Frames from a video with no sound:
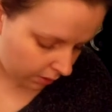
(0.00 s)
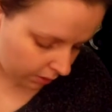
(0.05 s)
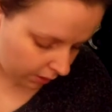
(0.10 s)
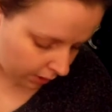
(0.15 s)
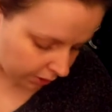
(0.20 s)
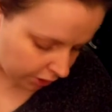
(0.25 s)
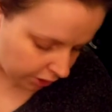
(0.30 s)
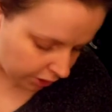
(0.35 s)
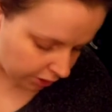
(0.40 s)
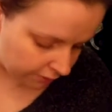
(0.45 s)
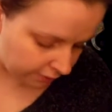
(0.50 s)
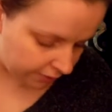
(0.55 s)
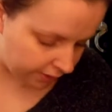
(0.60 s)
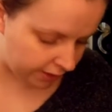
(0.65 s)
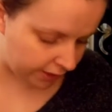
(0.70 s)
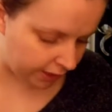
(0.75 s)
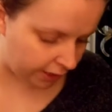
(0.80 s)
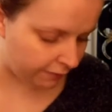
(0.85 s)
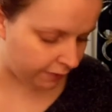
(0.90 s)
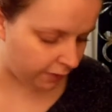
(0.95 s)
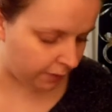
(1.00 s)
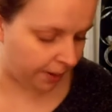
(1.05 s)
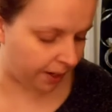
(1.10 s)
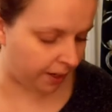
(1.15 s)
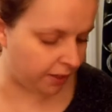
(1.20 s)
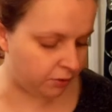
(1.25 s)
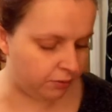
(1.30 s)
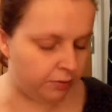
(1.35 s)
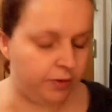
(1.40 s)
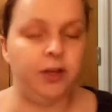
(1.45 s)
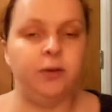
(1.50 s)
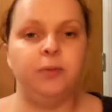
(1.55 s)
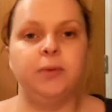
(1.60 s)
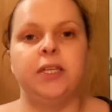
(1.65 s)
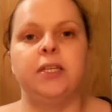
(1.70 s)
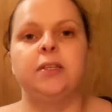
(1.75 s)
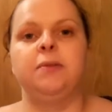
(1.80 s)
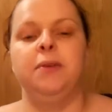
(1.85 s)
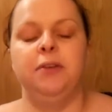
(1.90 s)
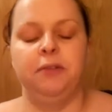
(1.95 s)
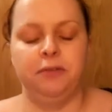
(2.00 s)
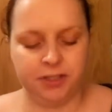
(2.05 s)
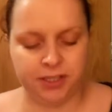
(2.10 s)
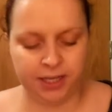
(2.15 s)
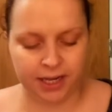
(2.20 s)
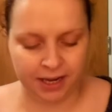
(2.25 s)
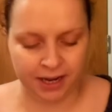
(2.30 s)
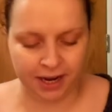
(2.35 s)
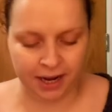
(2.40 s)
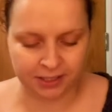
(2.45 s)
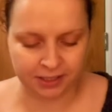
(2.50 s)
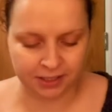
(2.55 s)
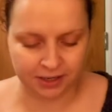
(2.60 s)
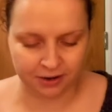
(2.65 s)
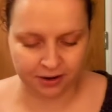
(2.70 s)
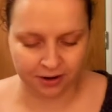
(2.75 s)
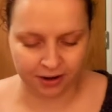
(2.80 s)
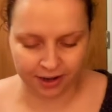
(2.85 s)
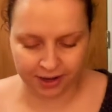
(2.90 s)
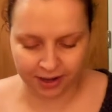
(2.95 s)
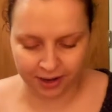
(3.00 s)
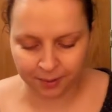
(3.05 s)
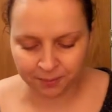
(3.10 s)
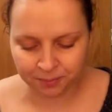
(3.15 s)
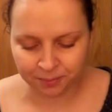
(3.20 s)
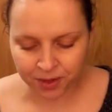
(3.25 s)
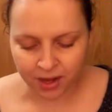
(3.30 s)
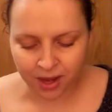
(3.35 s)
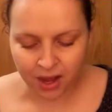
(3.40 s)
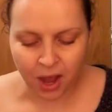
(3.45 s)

That's just the receipt for the Pandora. He always gives me the receipt in case I don't like it.